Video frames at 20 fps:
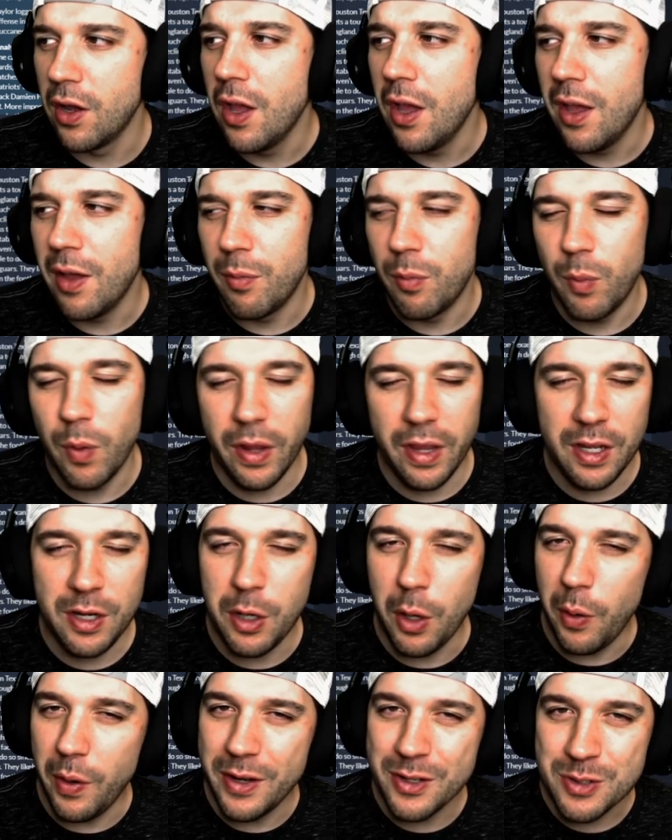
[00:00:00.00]
Really, no
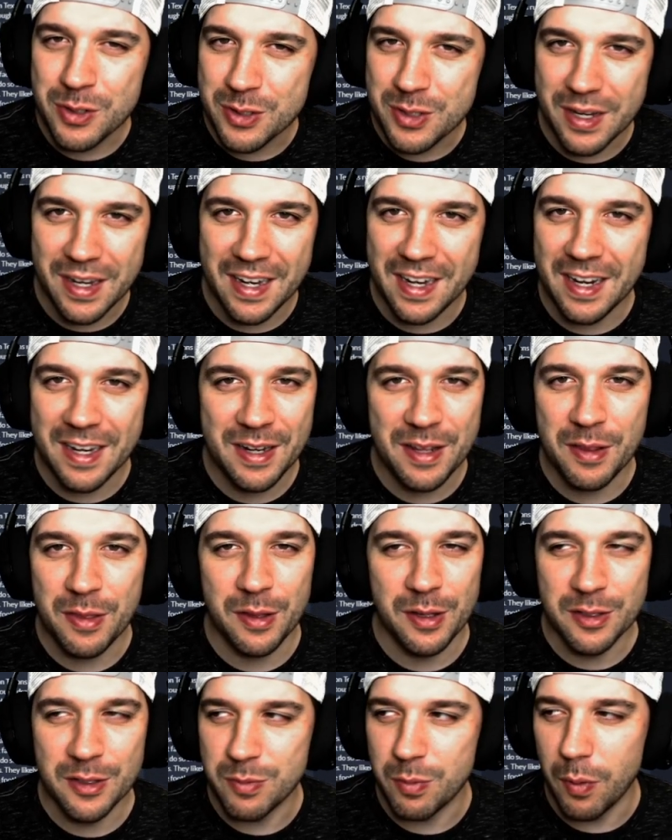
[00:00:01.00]
interest in any of
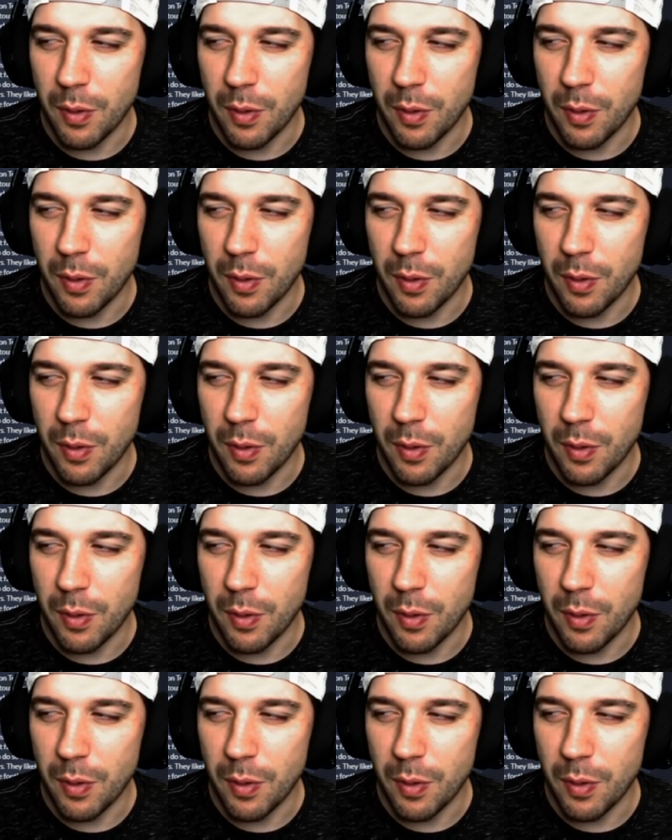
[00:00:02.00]
these